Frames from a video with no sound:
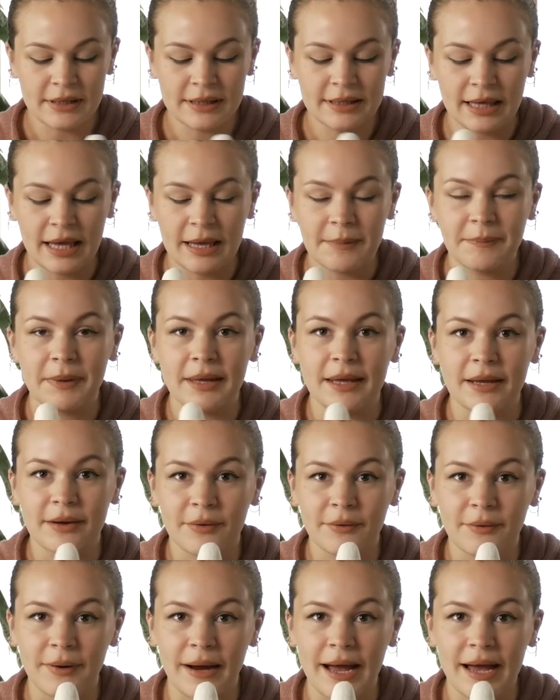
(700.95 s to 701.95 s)
gaping
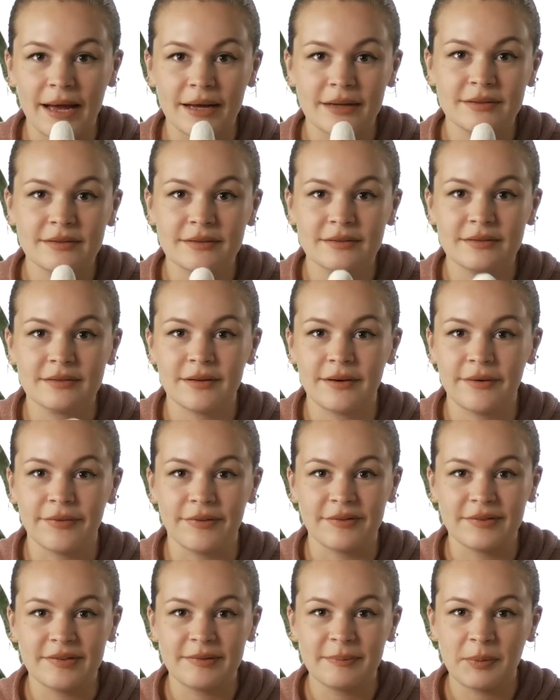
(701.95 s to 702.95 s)
cracks on
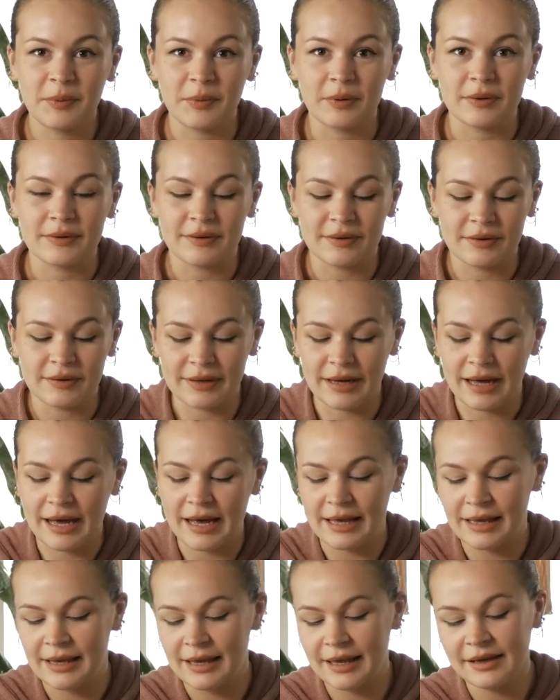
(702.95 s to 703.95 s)
this poor little
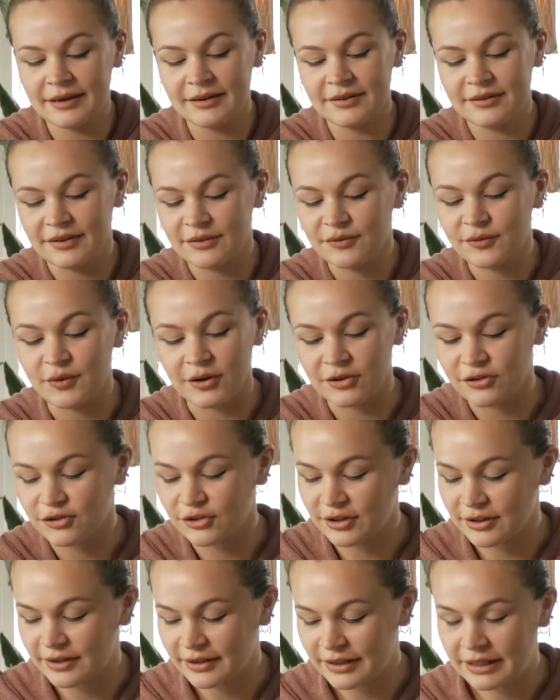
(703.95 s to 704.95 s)
guy, and
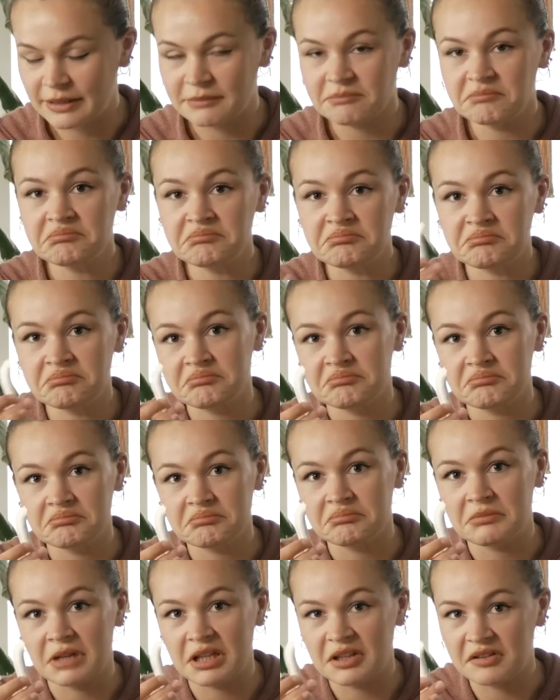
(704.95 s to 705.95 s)
unfortunately
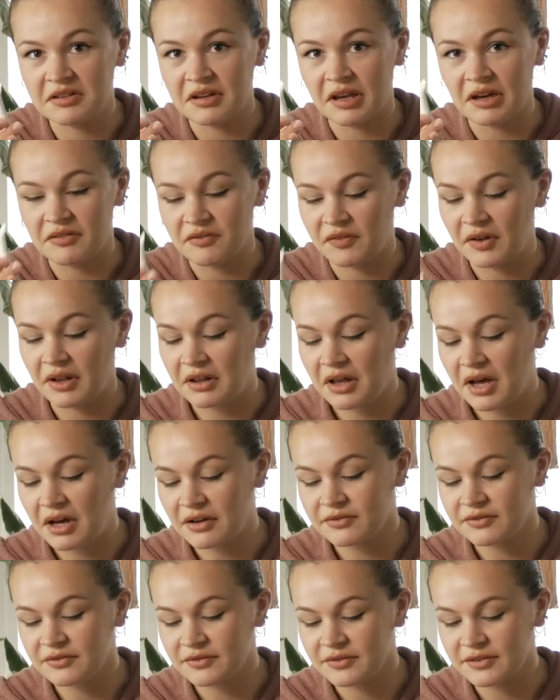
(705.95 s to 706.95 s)
his tail fell
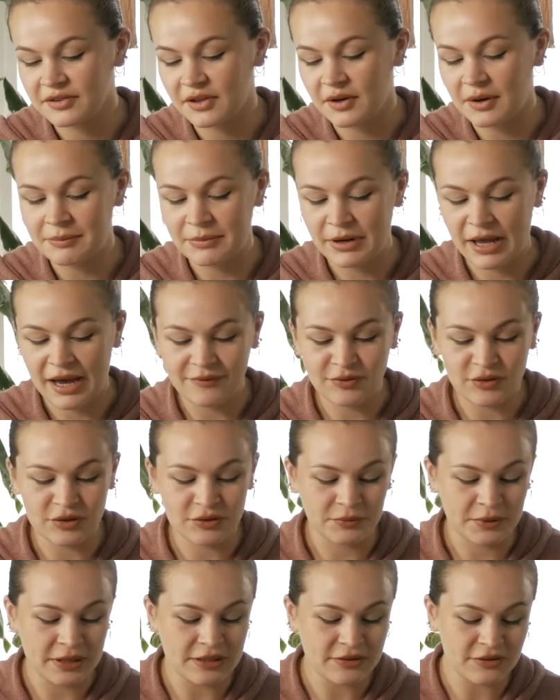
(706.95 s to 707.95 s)
off. So I'm gonna have to
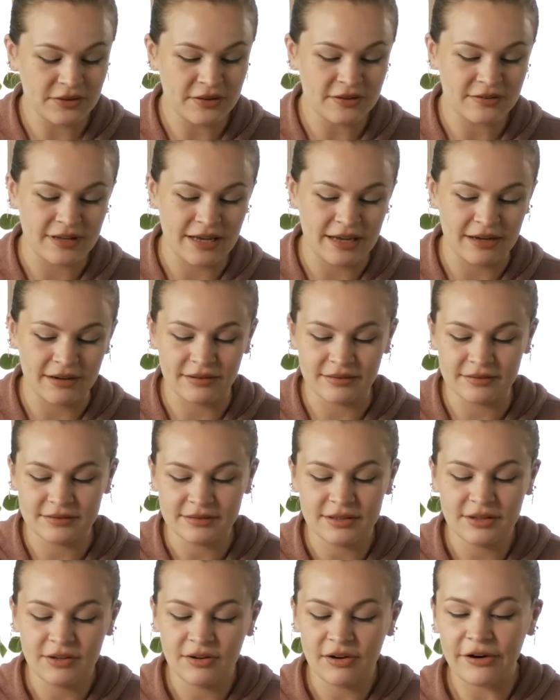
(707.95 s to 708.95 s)
redo the tail.
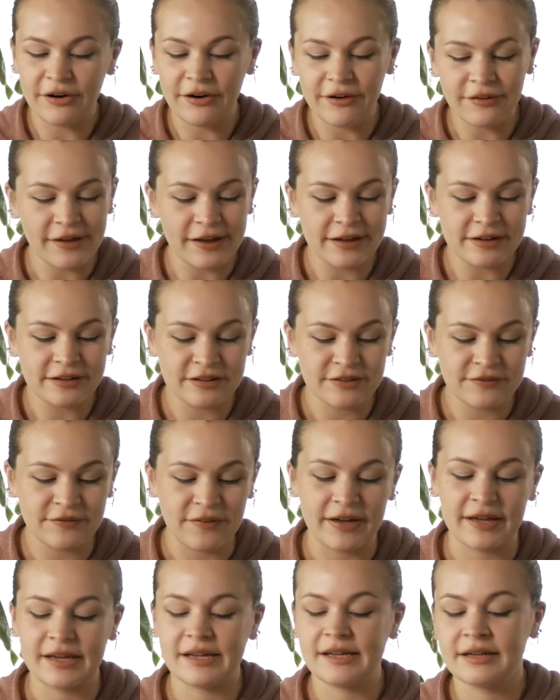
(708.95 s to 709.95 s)
All that is
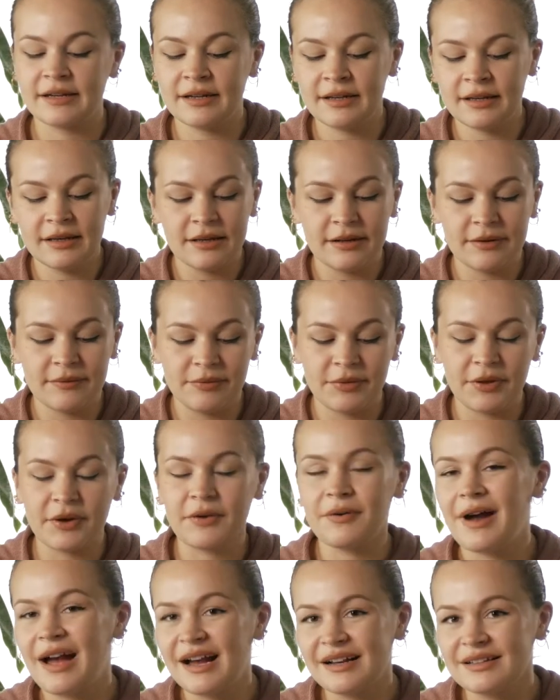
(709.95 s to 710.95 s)
fine. The
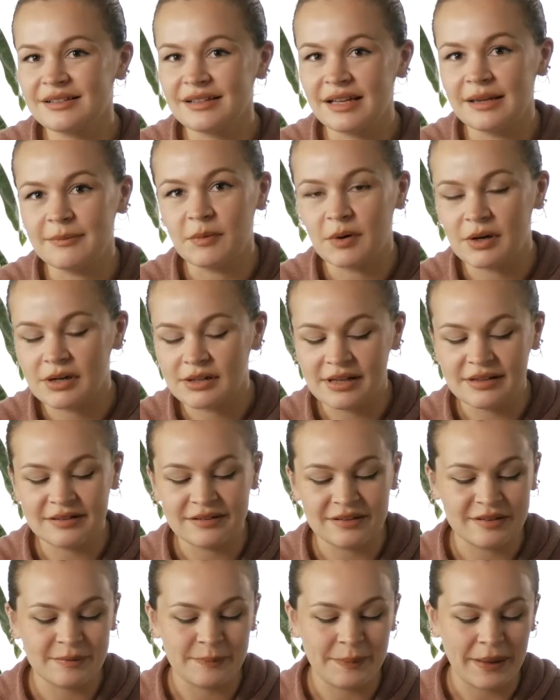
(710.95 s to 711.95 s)
cracks I more or less
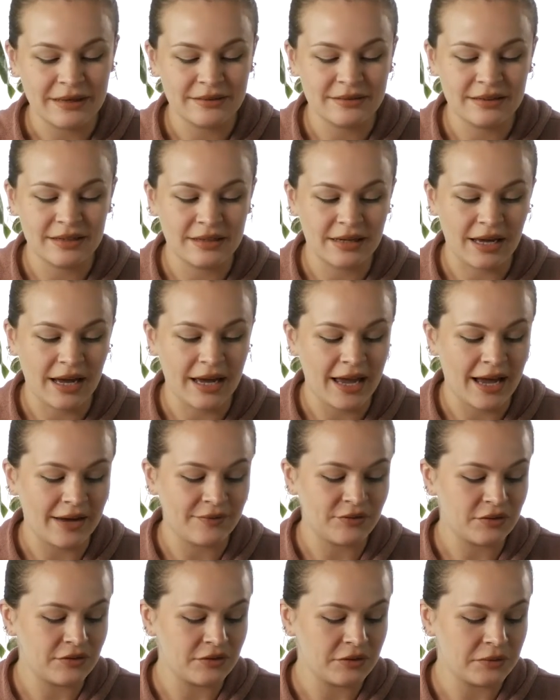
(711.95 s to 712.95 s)
expected. I have
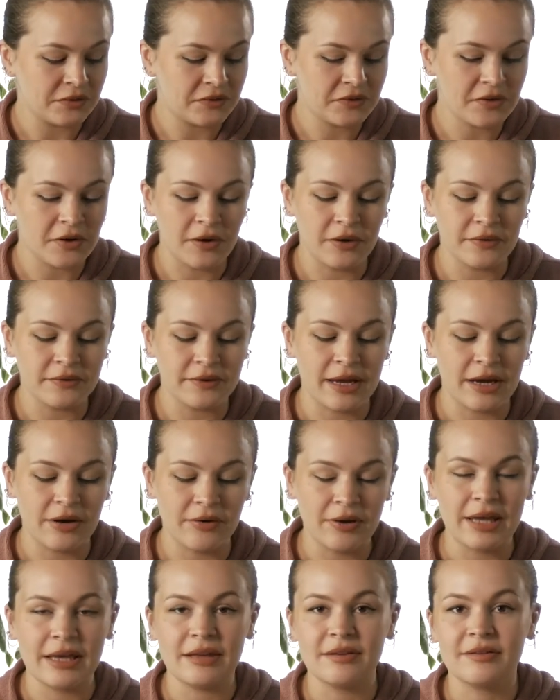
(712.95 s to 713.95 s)
to do what's called
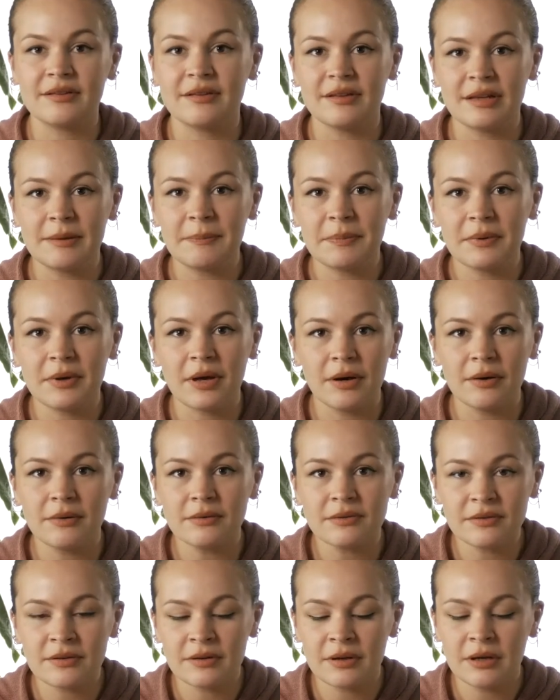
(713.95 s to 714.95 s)
now a slip
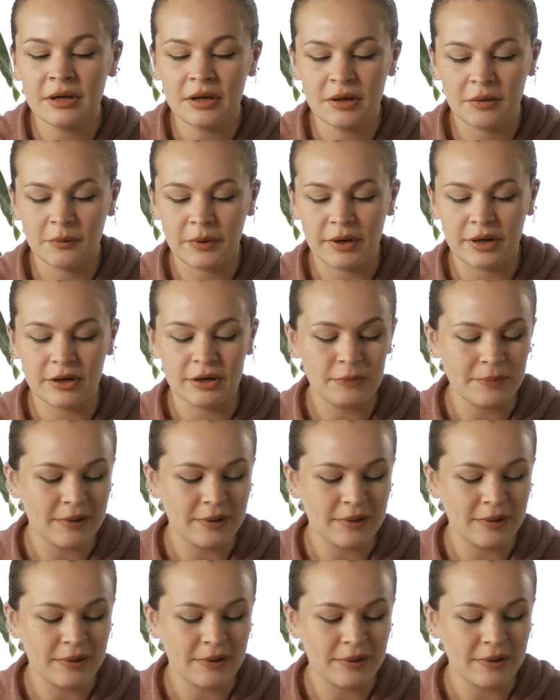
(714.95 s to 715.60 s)
coat, where you